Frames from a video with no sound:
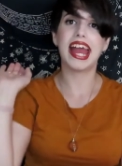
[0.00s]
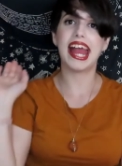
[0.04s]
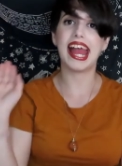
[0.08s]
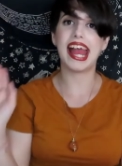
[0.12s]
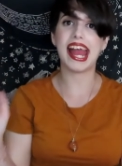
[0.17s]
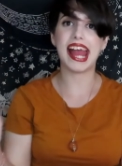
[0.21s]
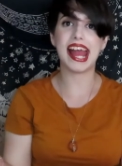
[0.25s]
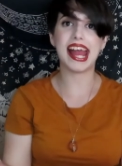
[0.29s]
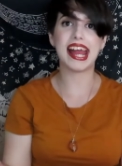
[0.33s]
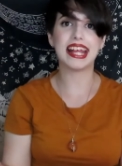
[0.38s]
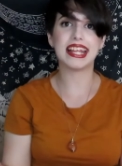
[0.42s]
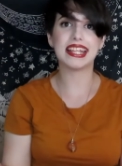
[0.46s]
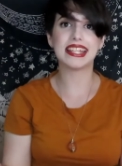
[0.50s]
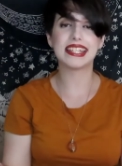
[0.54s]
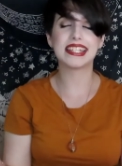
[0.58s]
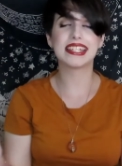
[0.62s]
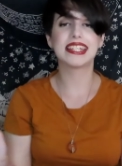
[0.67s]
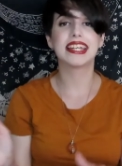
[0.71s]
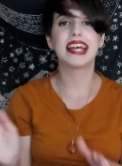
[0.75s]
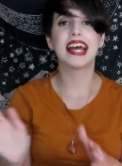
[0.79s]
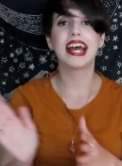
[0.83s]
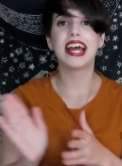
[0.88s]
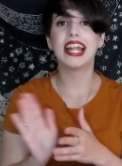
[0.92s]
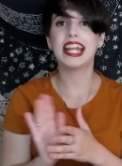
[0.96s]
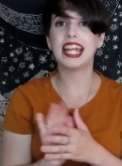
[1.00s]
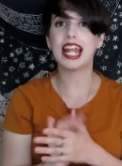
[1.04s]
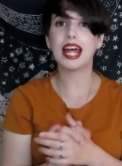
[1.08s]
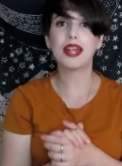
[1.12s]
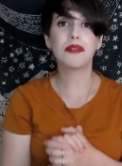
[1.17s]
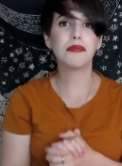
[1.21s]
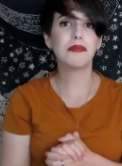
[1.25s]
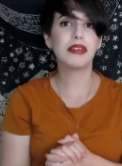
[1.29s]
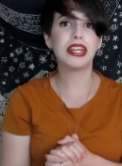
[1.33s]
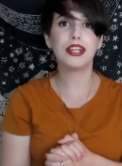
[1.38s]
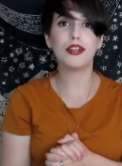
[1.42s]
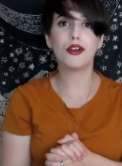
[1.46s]
and let
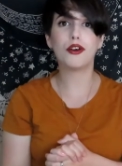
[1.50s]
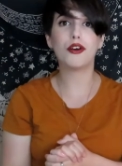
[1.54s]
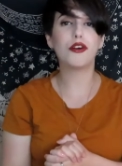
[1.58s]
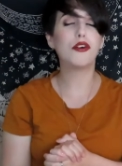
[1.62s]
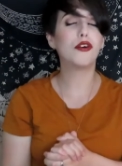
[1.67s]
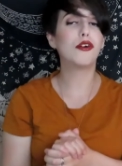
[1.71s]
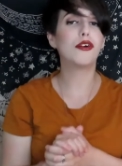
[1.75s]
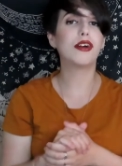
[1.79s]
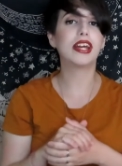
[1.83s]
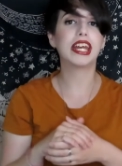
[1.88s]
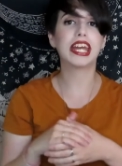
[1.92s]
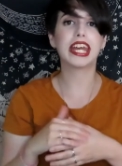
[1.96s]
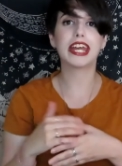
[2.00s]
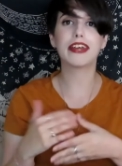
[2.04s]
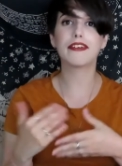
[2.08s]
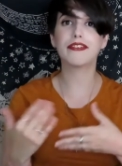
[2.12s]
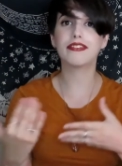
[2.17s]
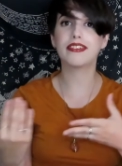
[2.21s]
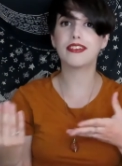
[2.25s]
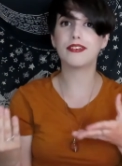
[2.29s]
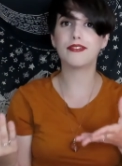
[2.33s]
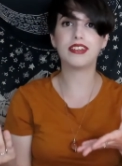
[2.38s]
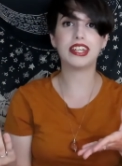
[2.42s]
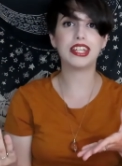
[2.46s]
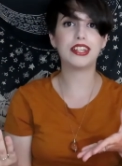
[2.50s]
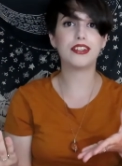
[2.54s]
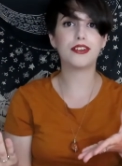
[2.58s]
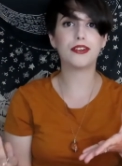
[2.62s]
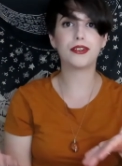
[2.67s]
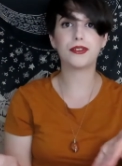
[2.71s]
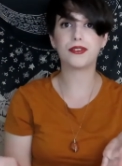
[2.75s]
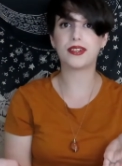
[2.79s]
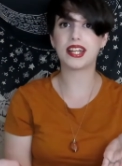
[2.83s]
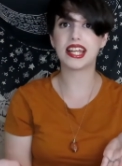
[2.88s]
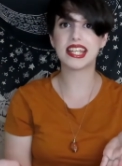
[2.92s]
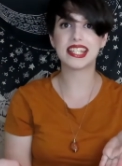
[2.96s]
me know if the video
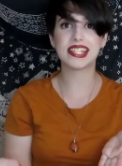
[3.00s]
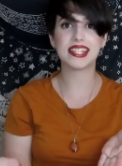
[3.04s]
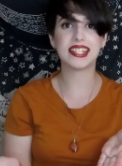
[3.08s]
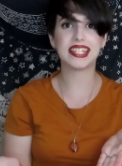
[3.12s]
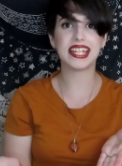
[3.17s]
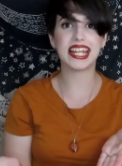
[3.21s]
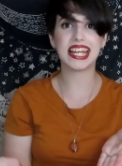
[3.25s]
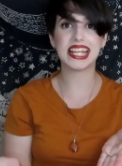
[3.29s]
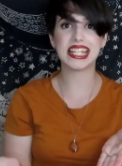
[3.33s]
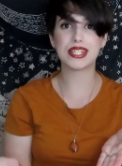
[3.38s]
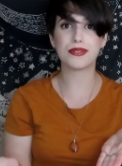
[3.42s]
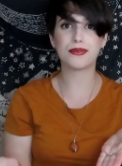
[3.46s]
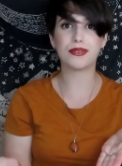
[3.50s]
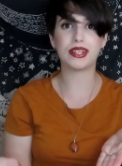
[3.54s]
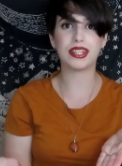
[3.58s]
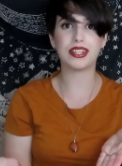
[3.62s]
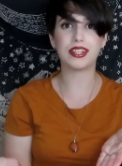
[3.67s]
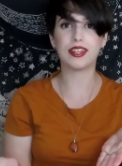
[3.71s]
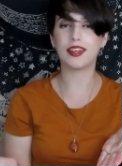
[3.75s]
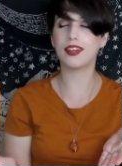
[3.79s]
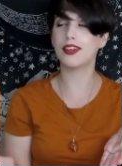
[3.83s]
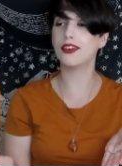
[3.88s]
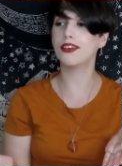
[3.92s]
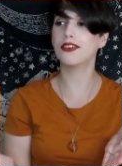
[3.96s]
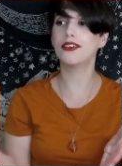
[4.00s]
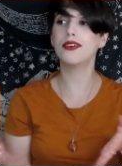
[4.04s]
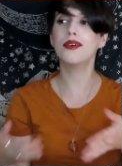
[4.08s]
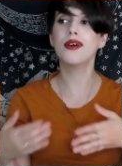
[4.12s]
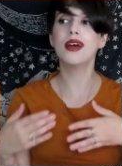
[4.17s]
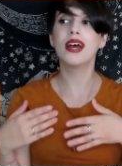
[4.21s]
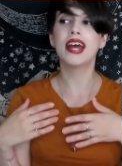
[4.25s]
resonates with you.